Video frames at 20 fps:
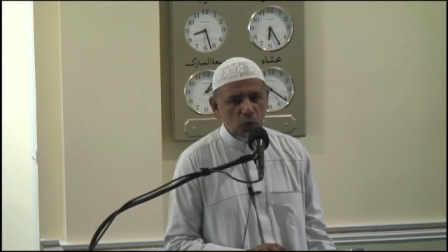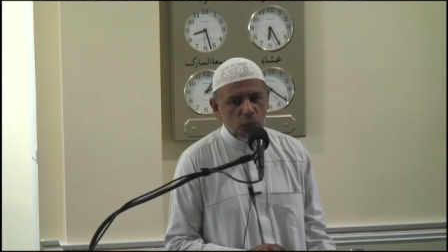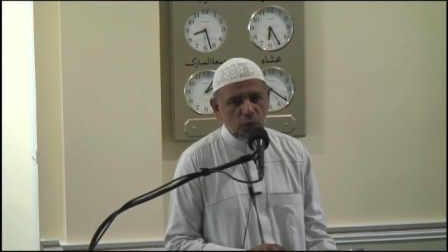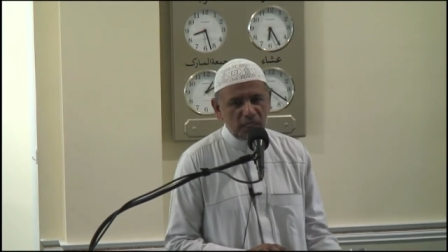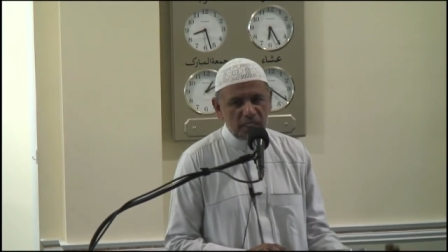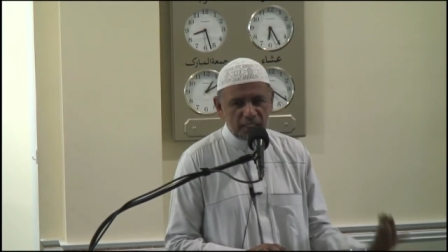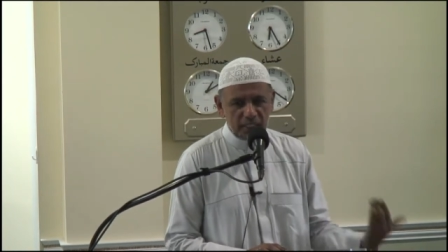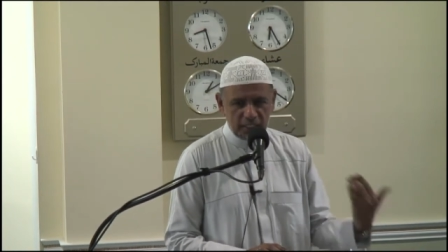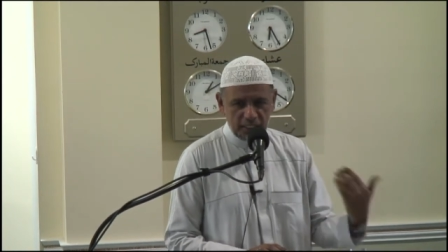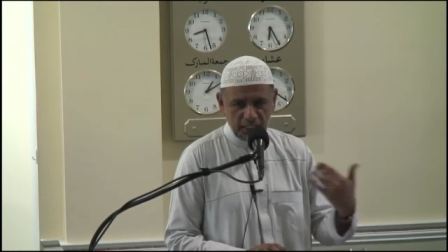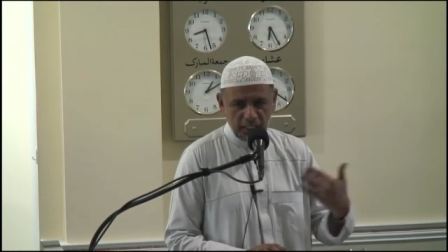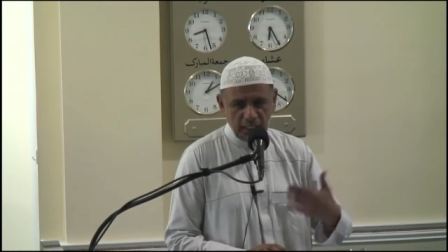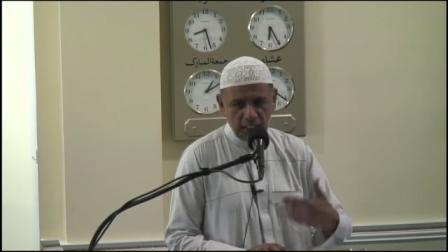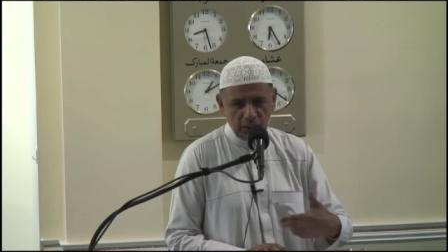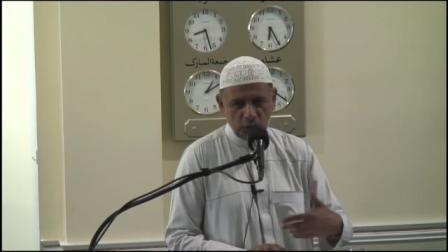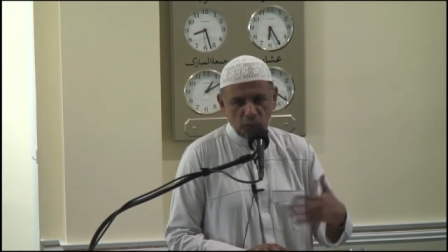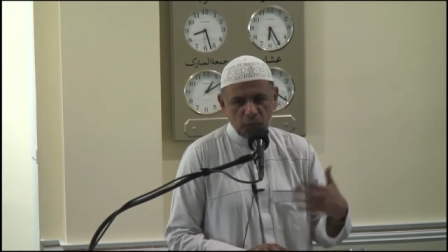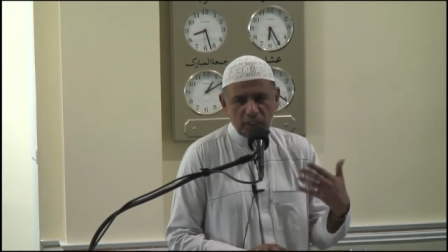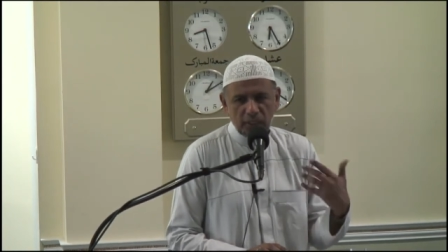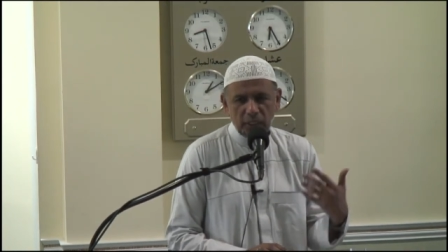we see
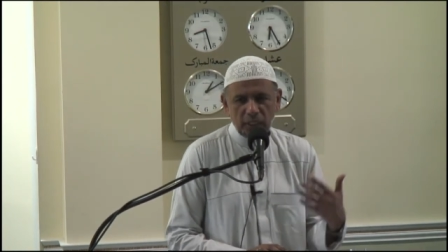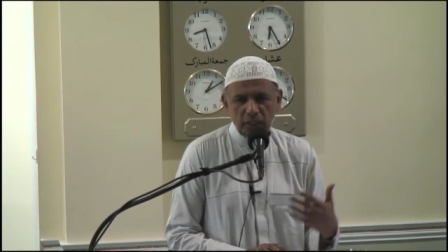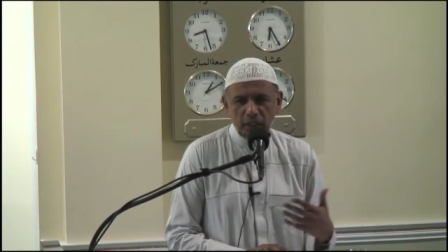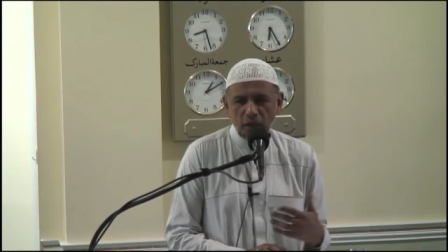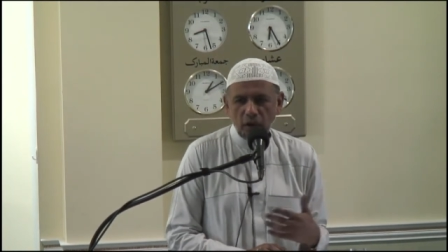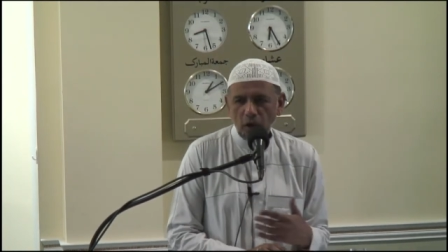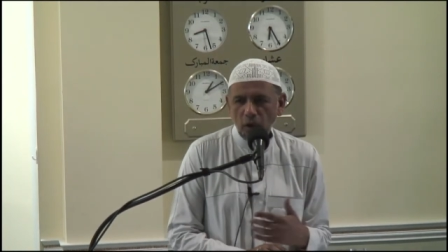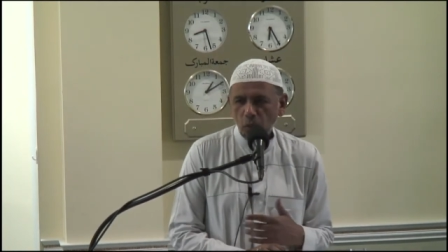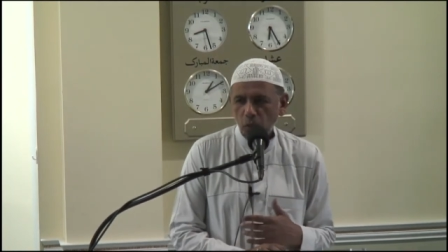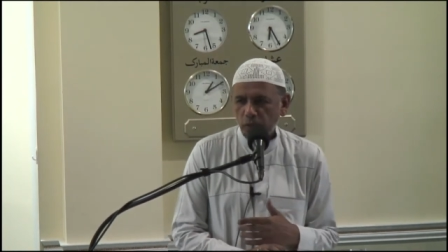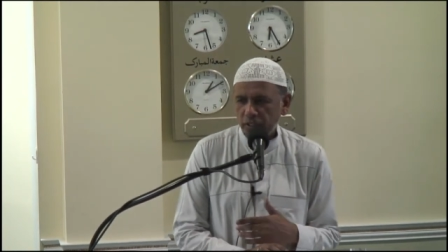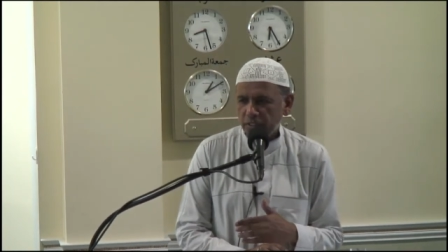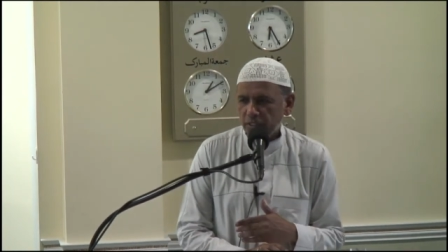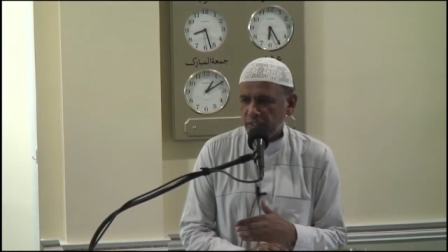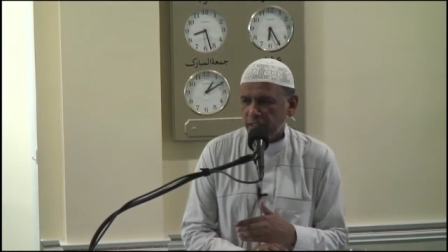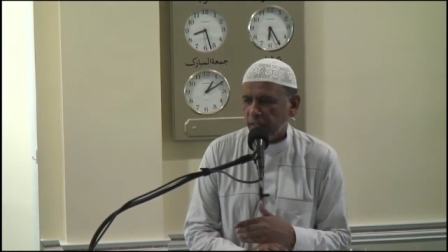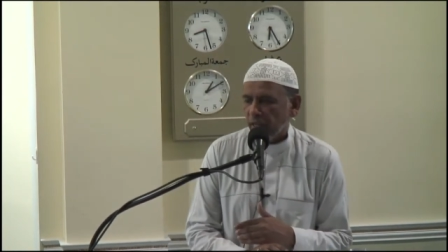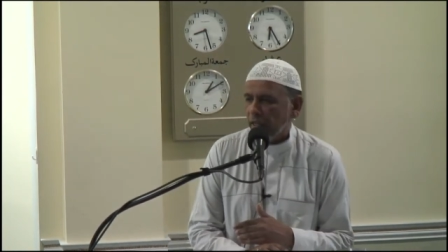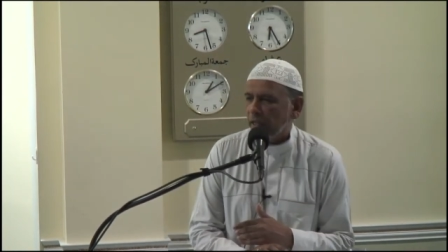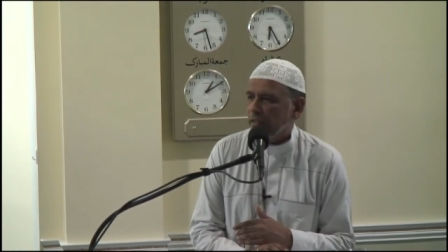it within
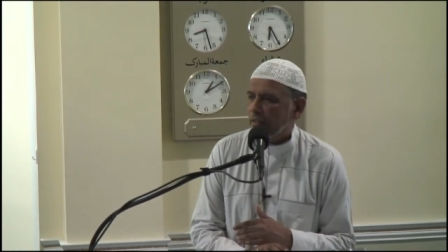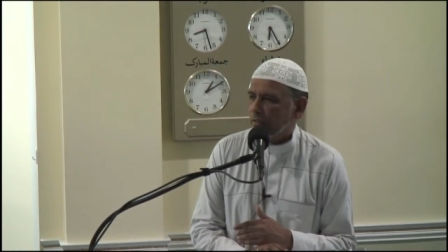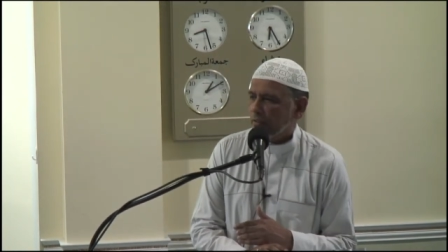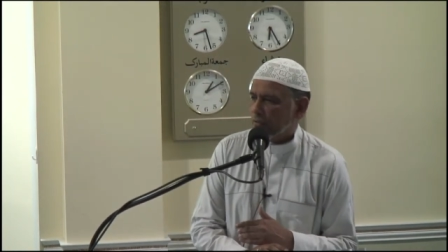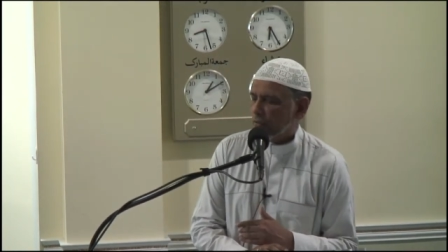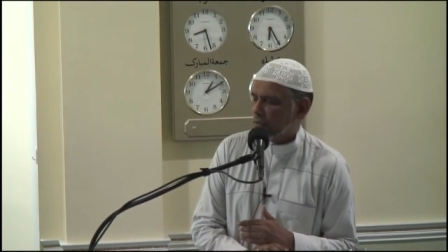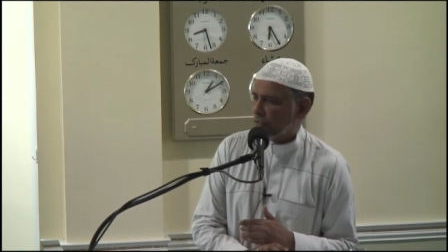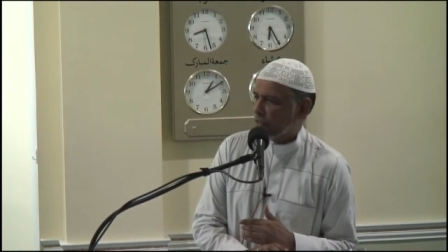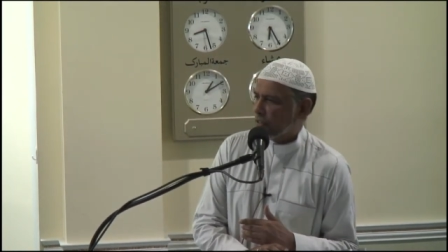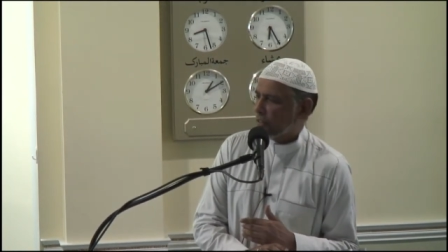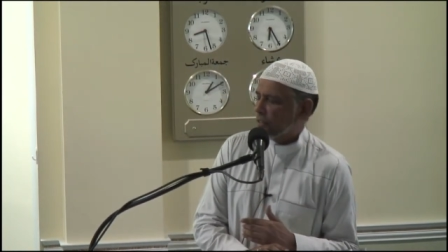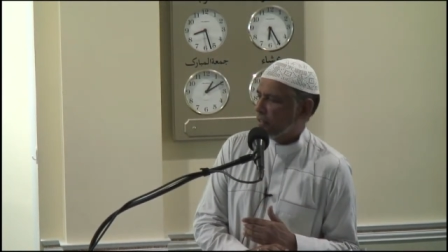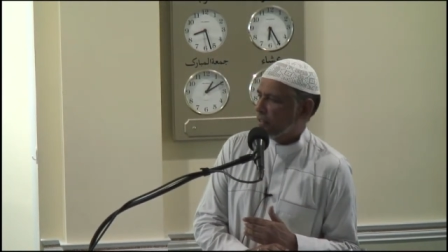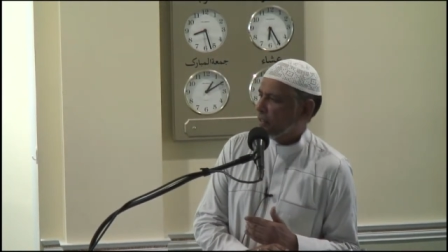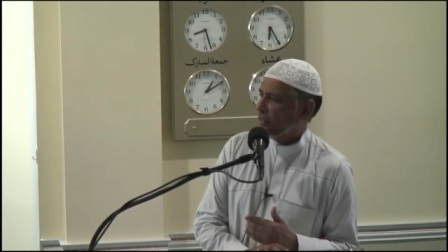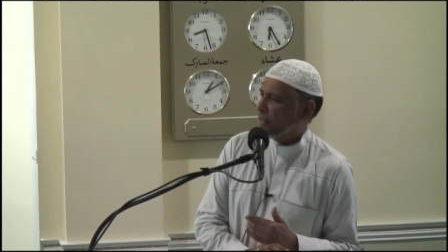ourselves.